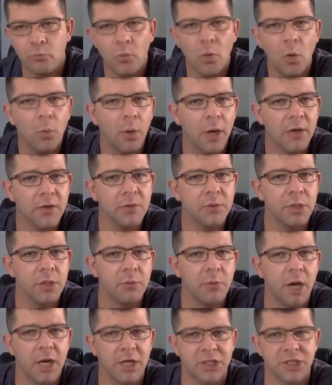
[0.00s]
Whereas when you
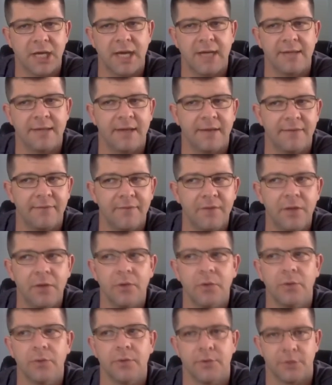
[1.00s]
watch guys like
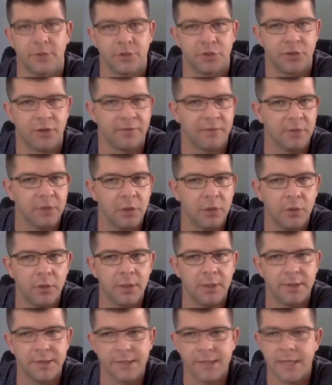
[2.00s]
Fields or Trevor
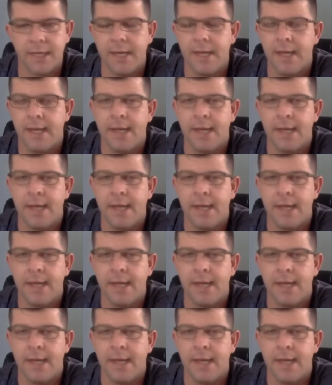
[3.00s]
Lawrence,